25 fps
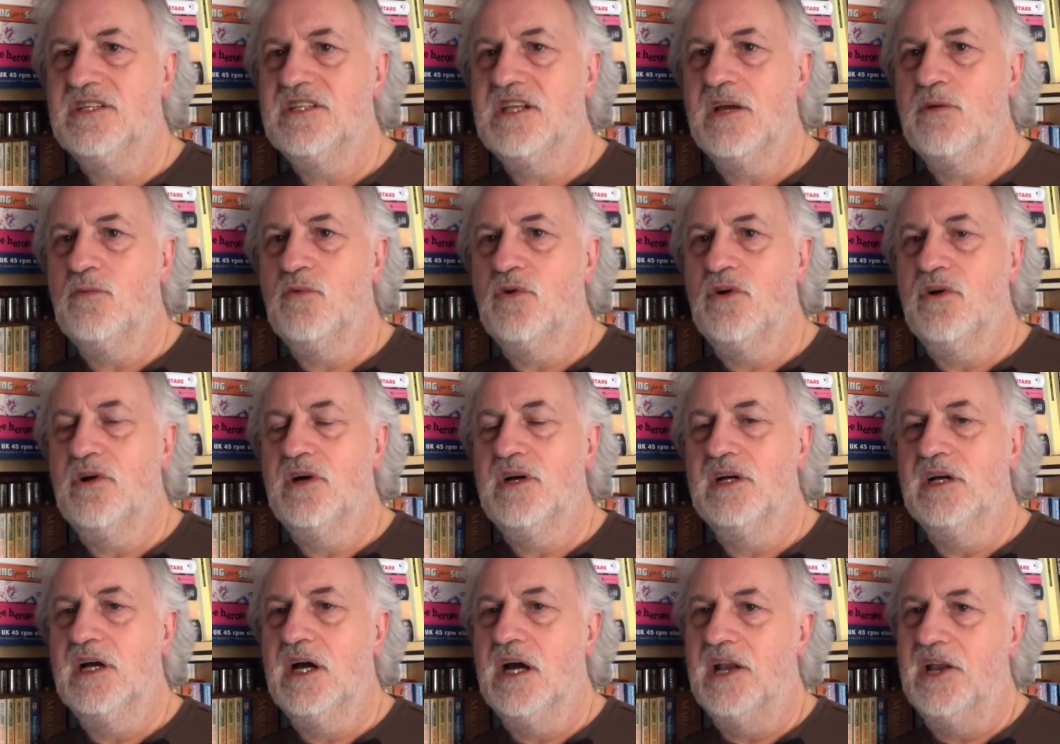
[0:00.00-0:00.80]
they were.
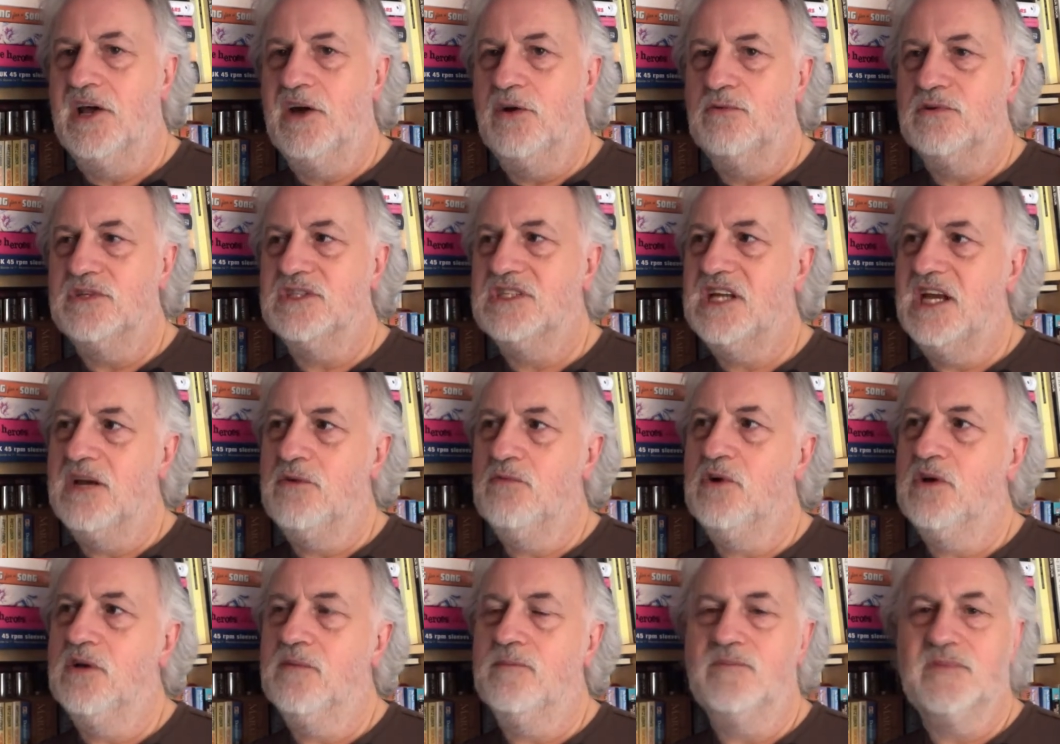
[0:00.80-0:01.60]
And I always say,
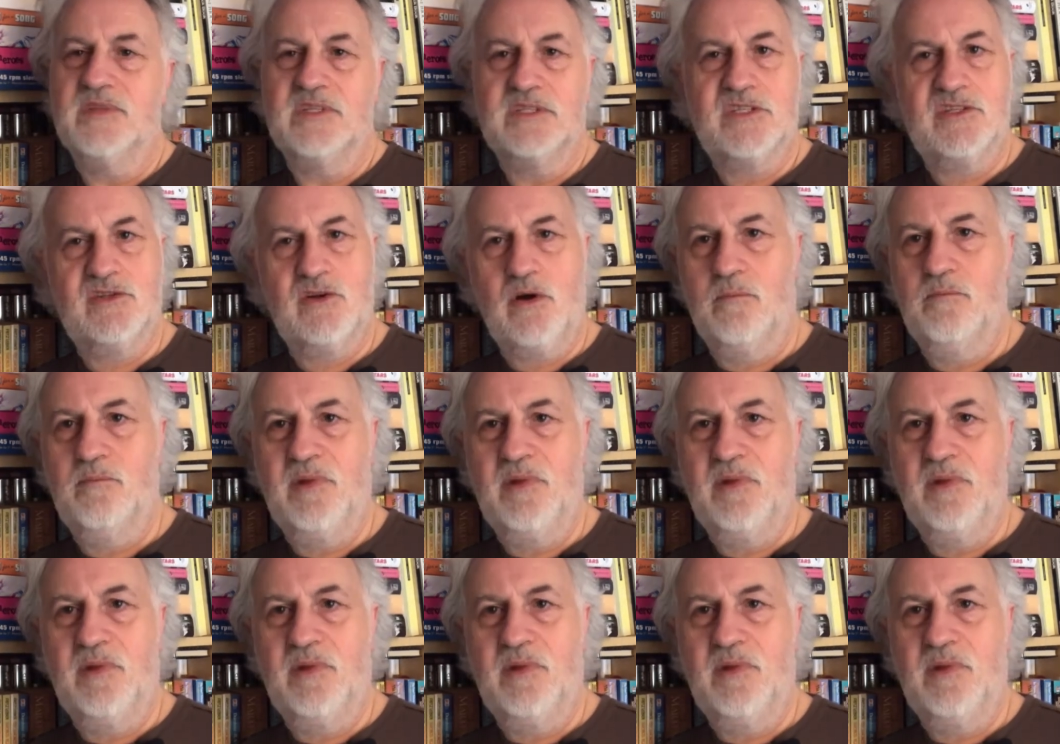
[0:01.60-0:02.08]
well, stop